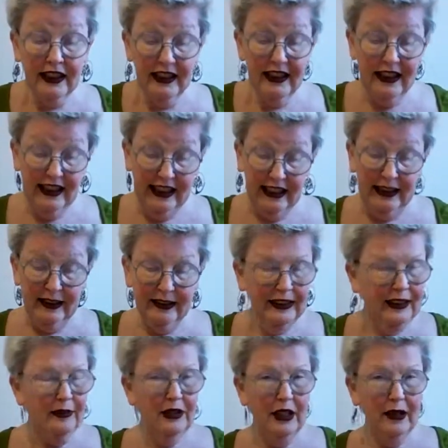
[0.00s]
healer.
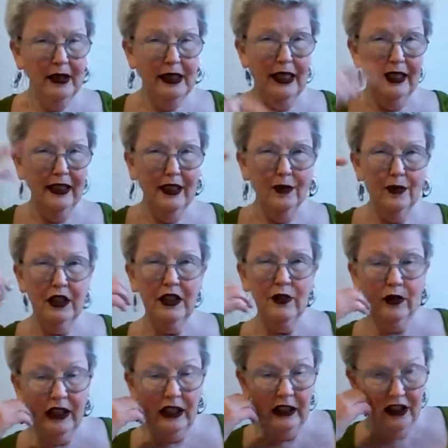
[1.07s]
Sometimes I speak
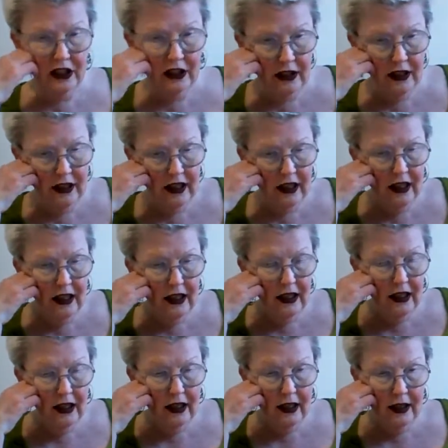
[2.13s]
Swinglish.
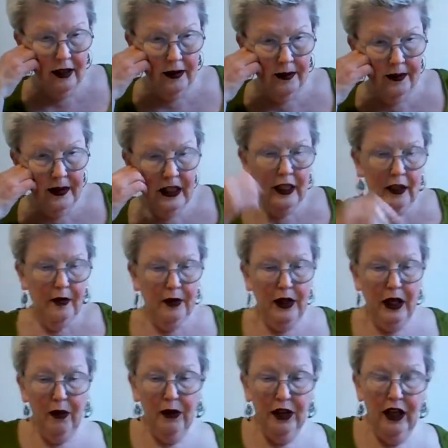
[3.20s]
But
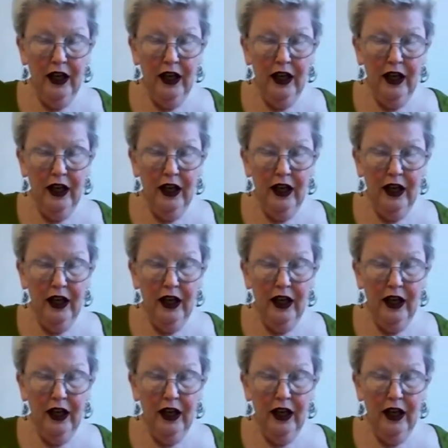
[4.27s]
I